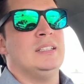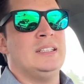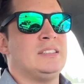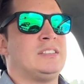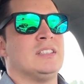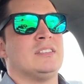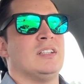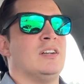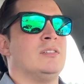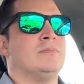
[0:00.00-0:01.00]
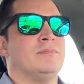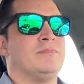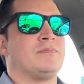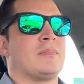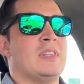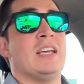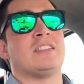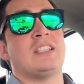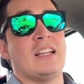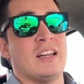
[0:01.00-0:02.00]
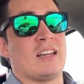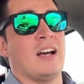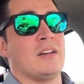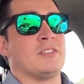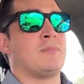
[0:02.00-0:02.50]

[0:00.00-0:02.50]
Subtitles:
It's just, the extended cuts,